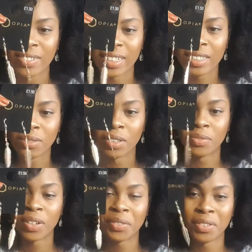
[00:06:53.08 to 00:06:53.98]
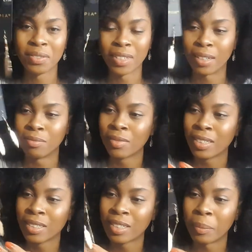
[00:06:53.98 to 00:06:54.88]
earrings, well feather, yeah.
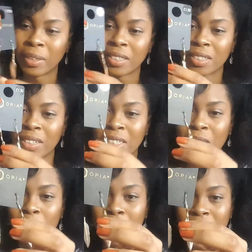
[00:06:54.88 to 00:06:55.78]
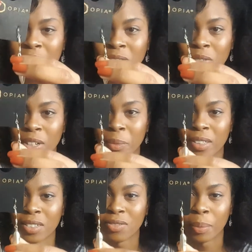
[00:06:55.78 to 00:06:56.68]
I meant these gold bits are sort of like
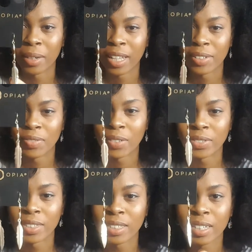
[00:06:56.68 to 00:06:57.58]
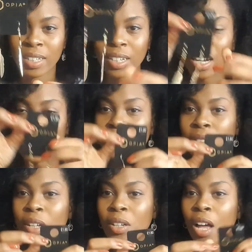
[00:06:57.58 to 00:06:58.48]
meant to replicate feathers. I just
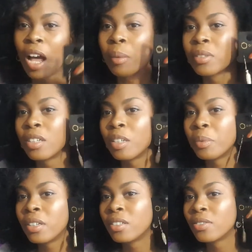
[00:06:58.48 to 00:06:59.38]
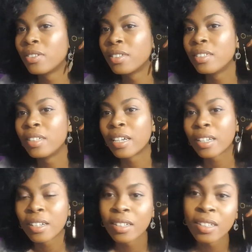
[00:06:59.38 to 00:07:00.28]
think they're absolutely beautiful,
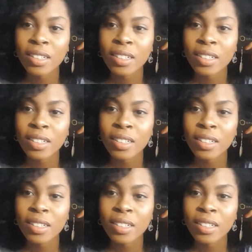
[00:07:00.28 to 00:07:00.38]
like